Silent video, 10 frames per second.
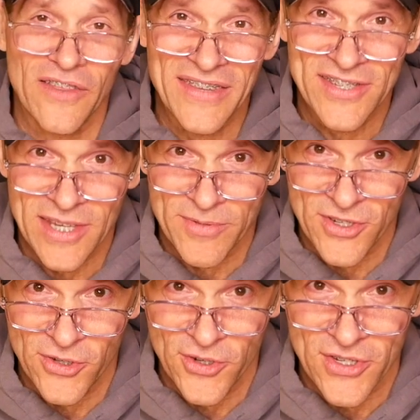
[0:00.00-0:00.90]
of these
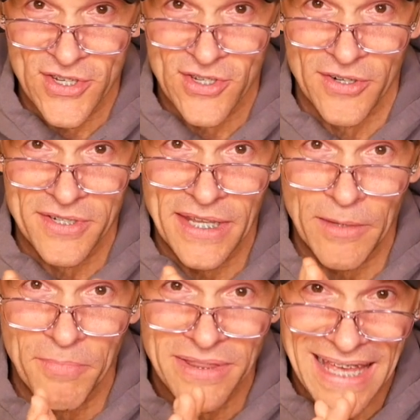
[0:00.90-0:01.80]
substitutions start to
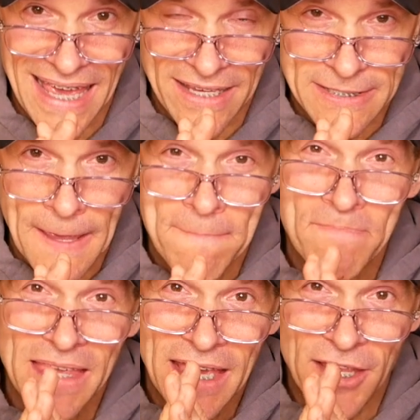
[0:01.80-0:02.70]
take place,
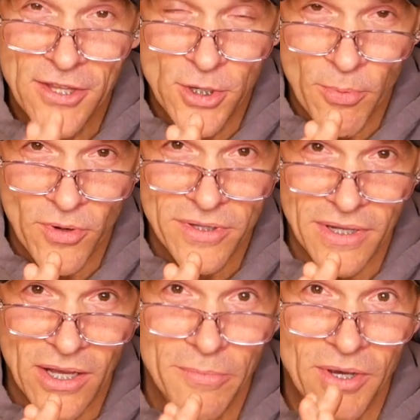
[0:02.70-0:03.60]
and then your poor
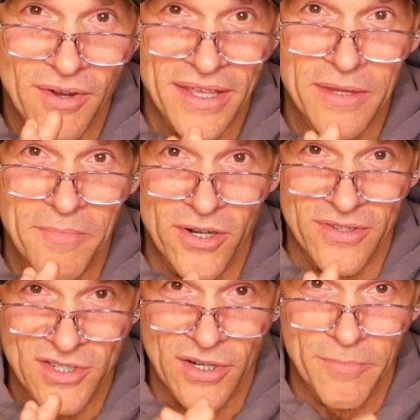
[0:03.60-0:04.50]
little elbow in the
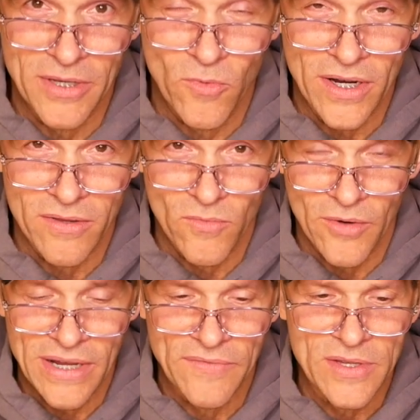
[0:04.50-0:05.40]
middle is going to be where,
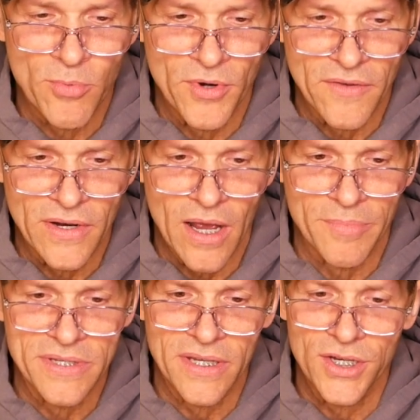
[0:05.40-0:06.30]
where we have this point of
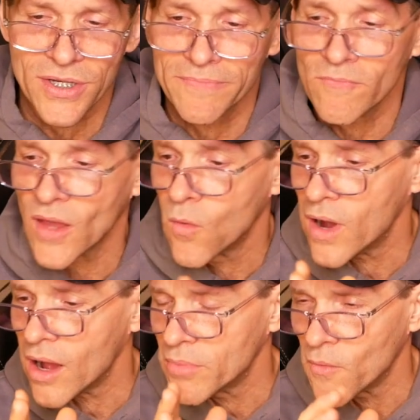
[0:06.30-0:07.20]
compensation.
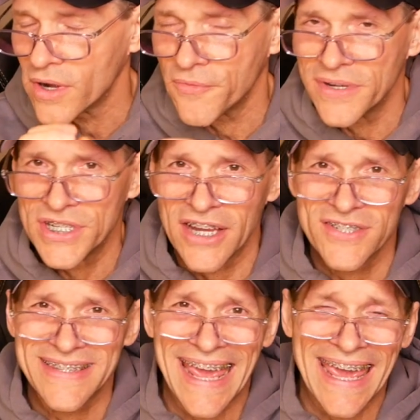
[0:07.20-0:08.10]
Well, but what if we
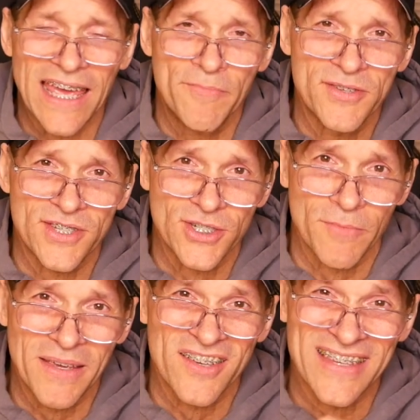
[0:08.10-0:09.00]
change the hand position?
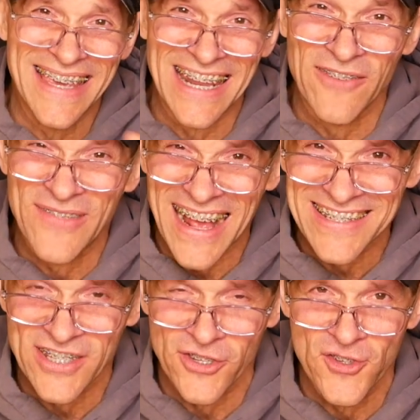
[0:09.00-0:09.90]
Because again, if that's
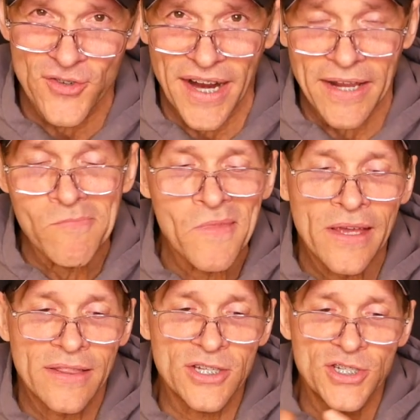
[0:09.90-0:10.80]
the constraint,
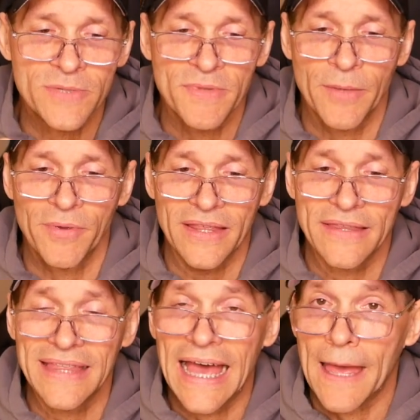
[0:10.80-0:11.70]
let's just
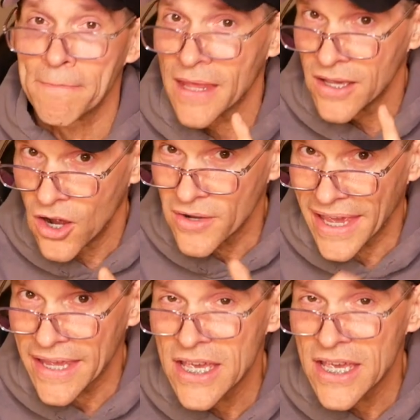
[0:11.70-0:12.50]
manipulate that. Okay,